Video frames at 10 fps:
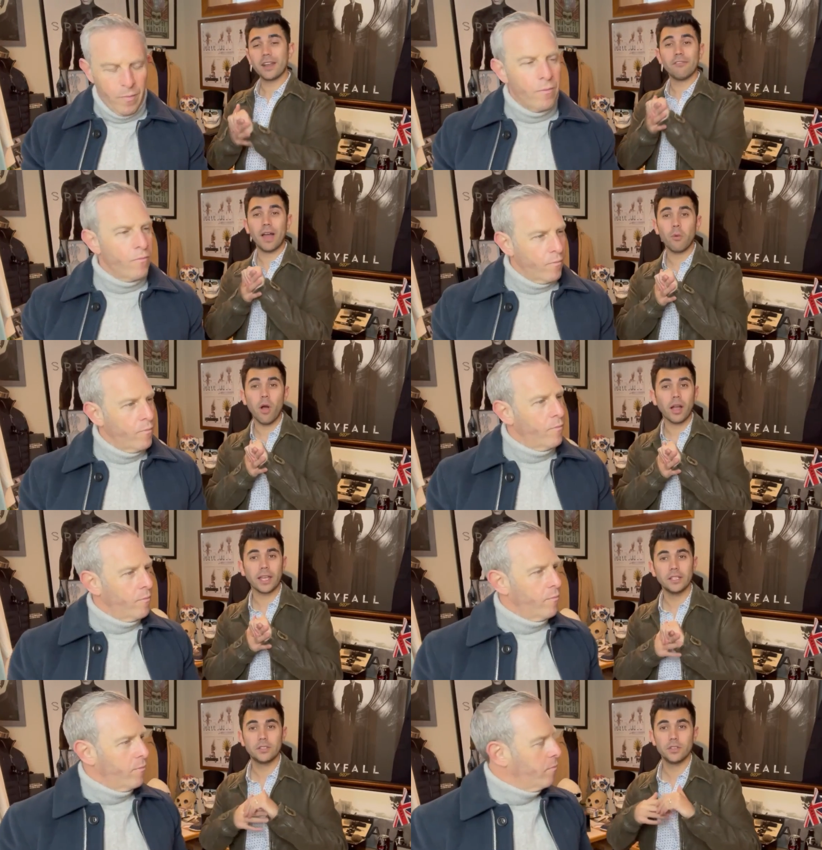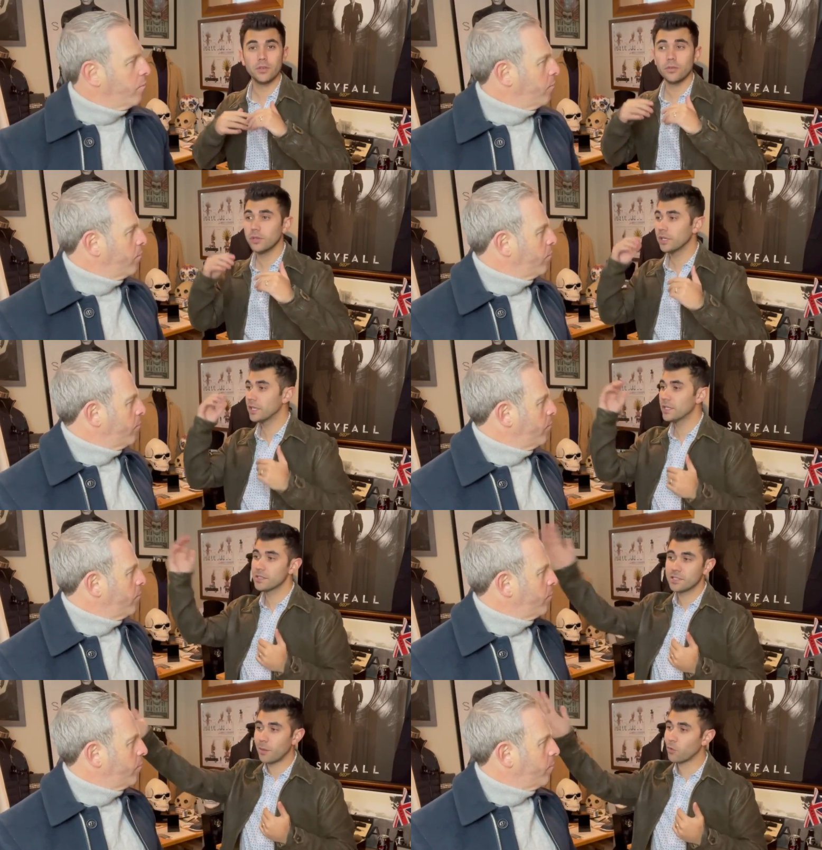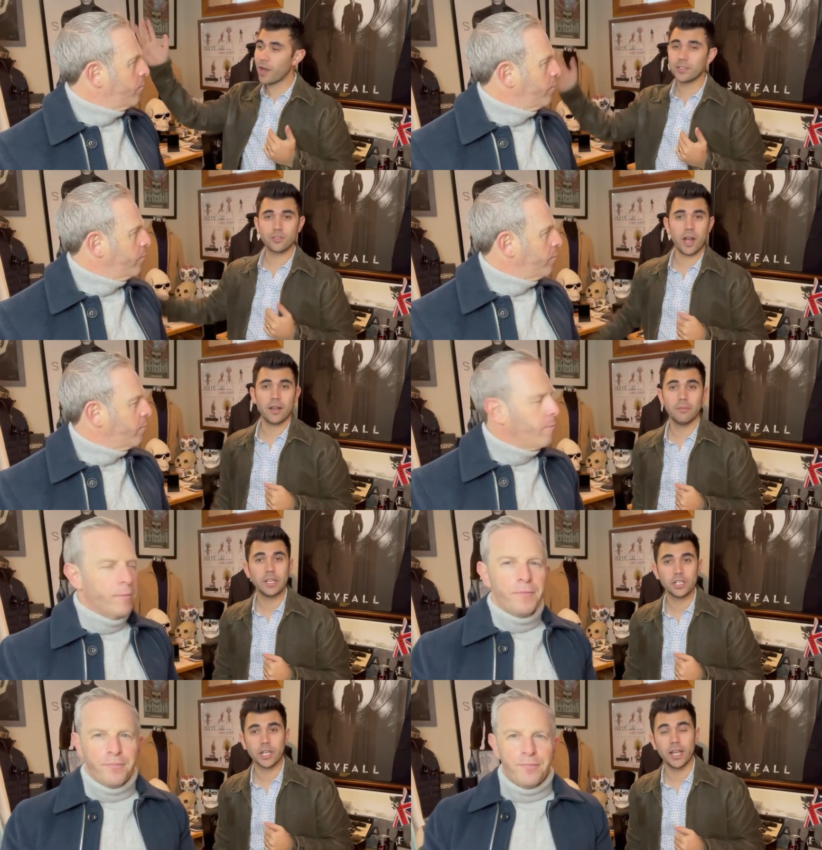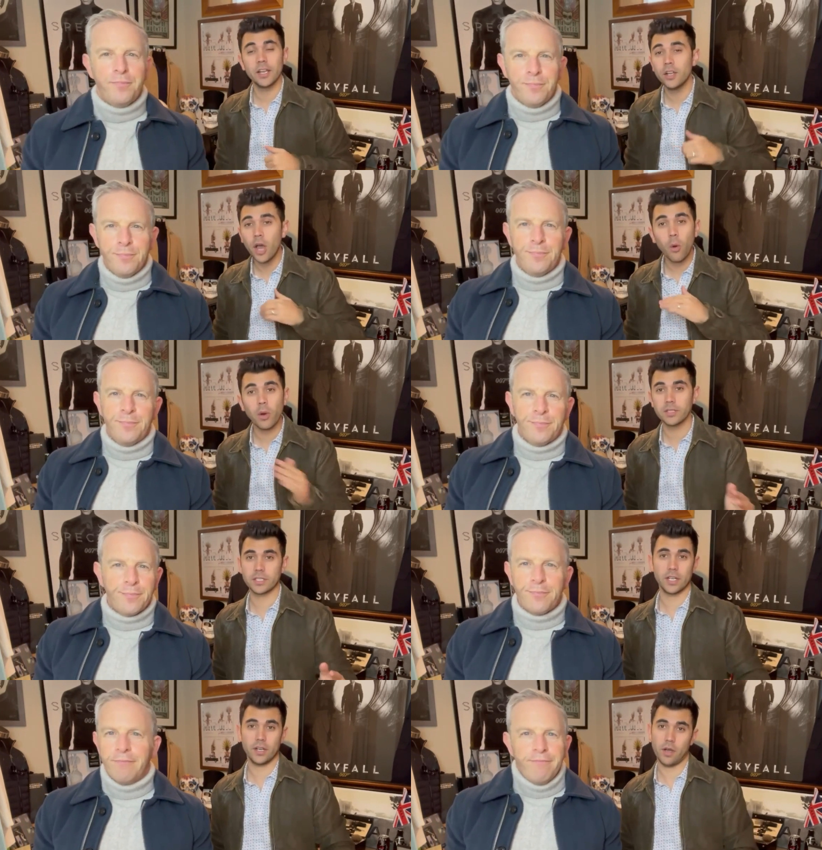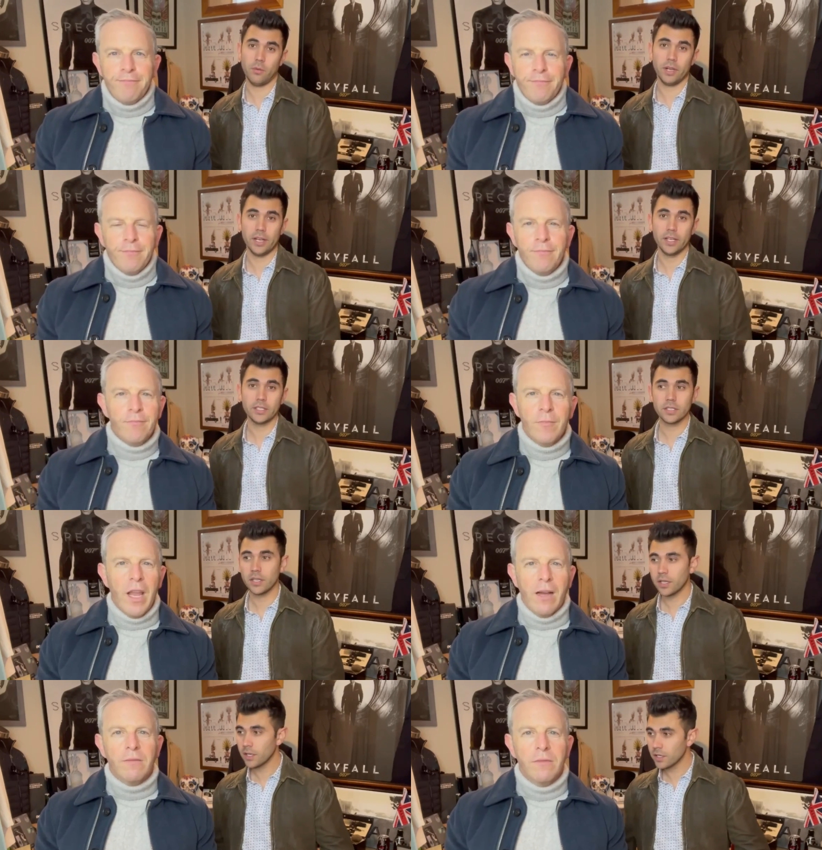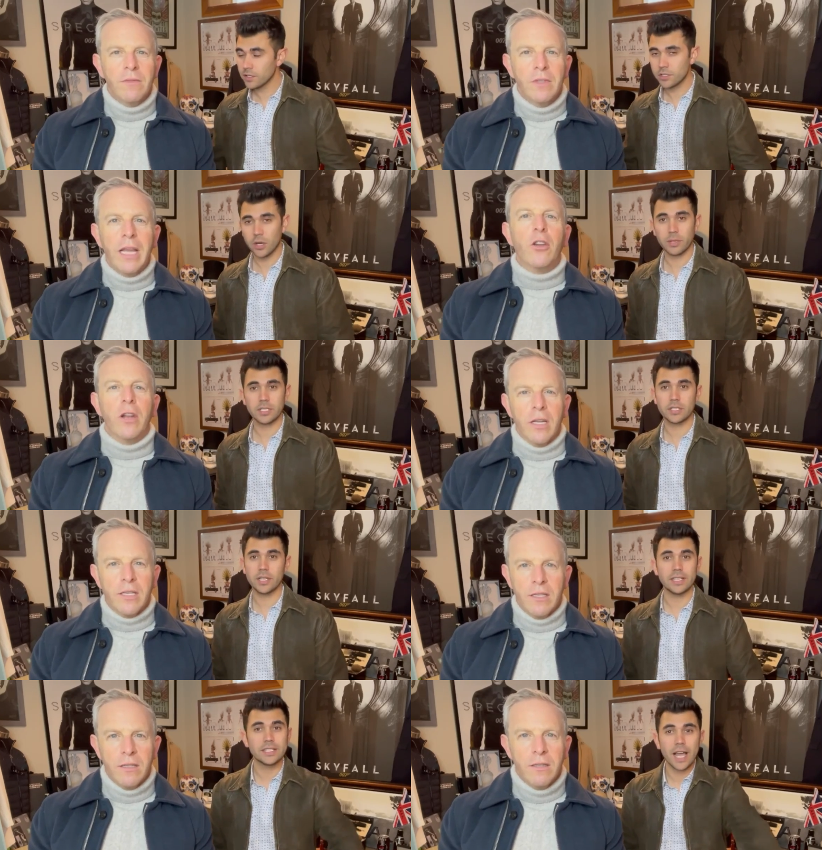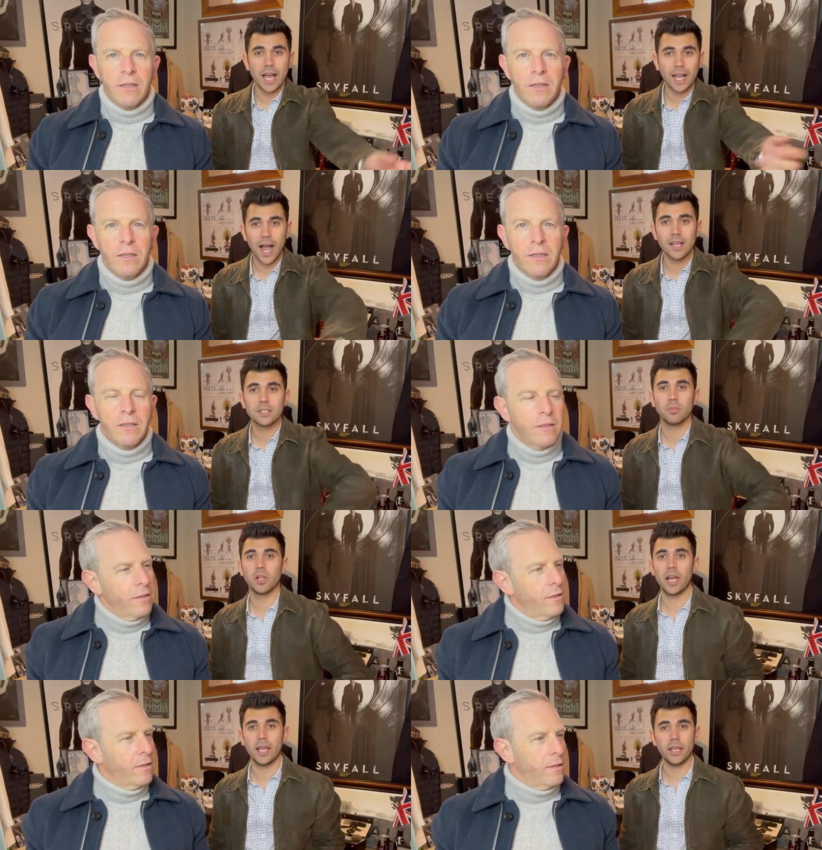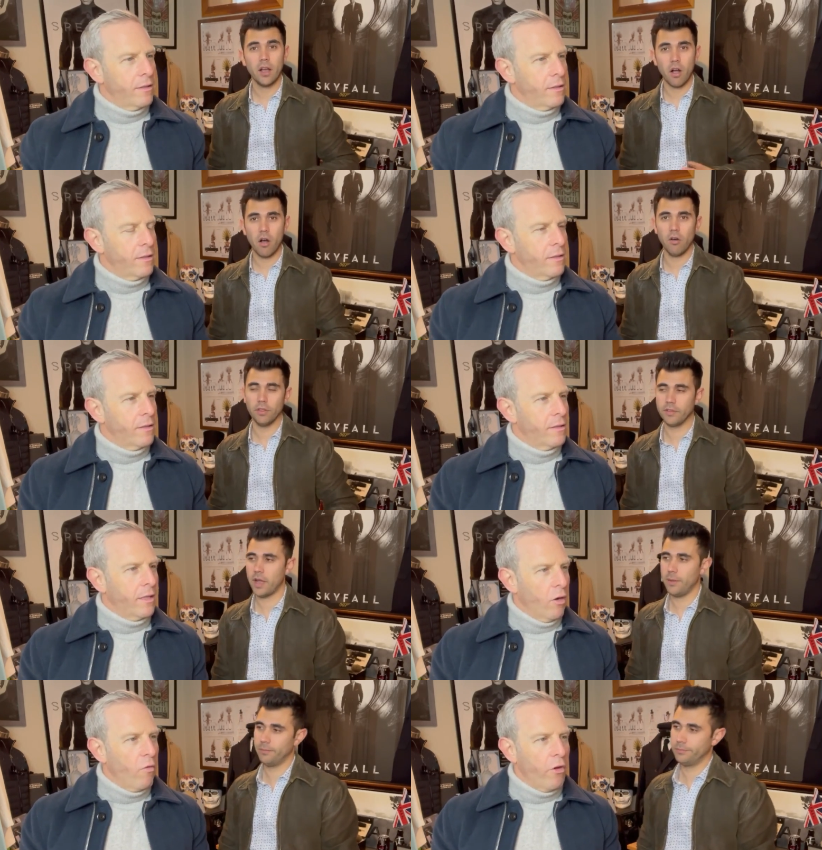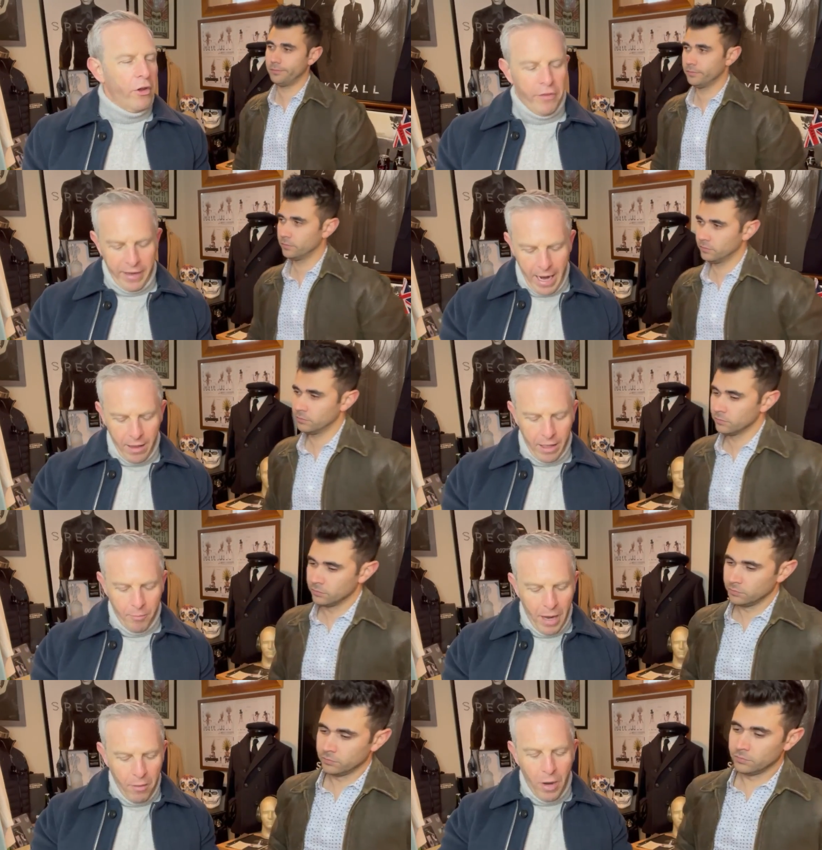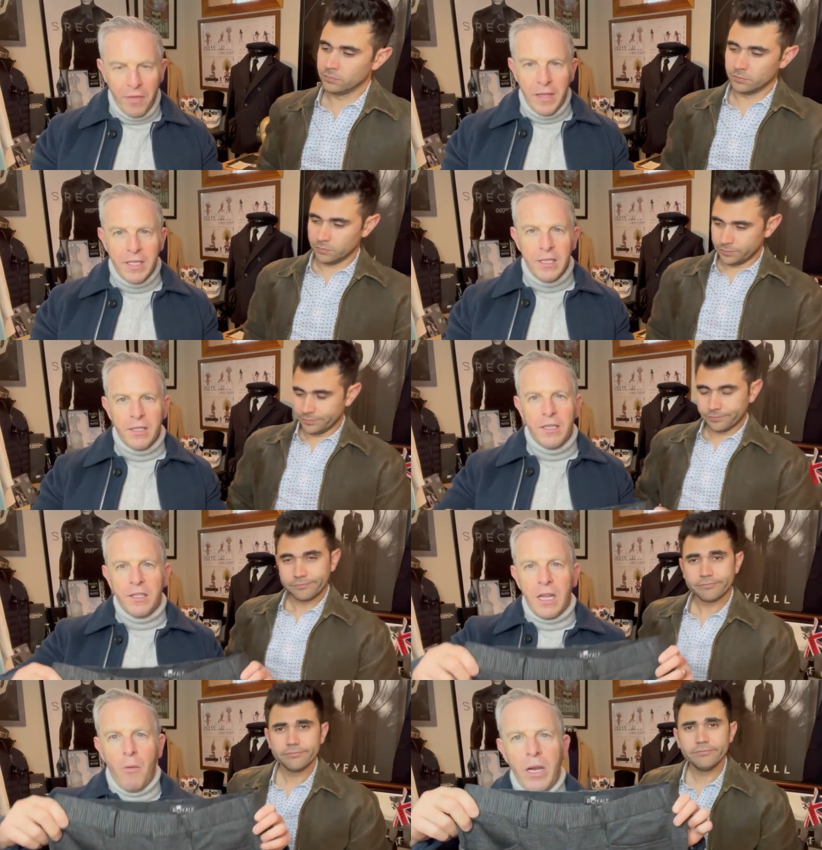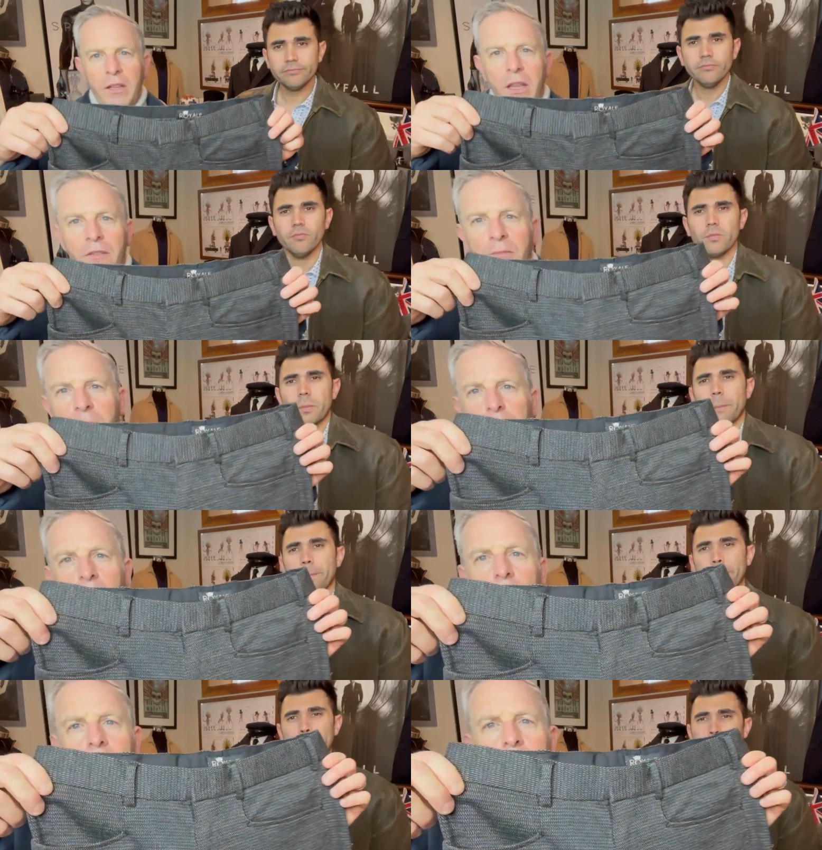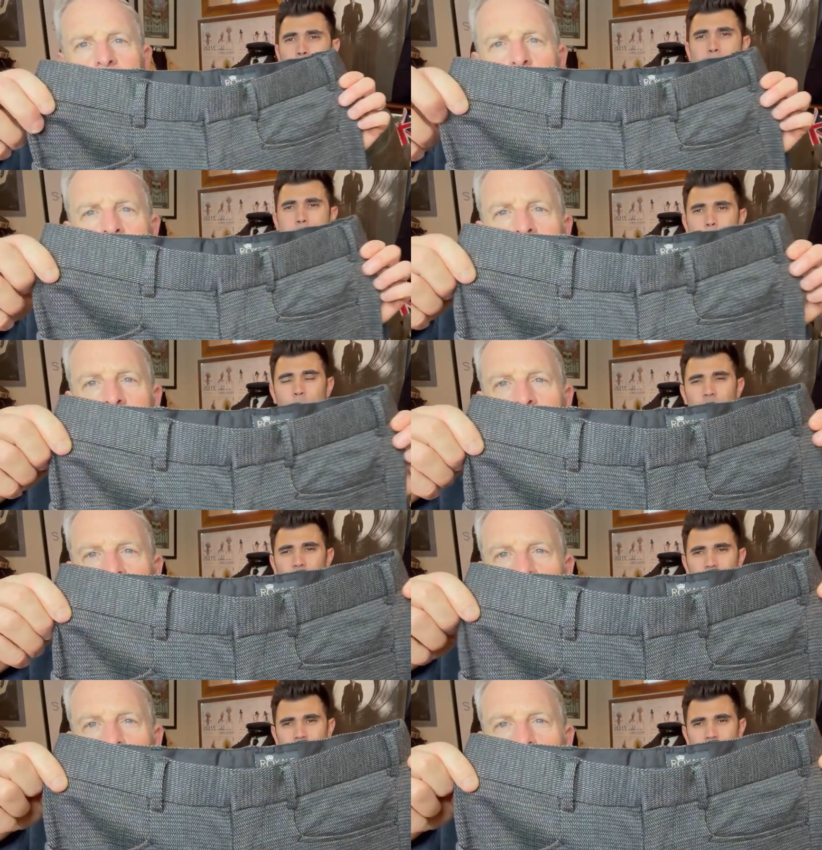Speaker 1: if I walk into some restaurant in Michigan, no one's going to know what it is. Yeah. So Thank goodness. It's, it's,
Speaker 2: not cosplay all the time. They'll roll you in the alley. By the way, this is just, I wanted to give people a close up. This is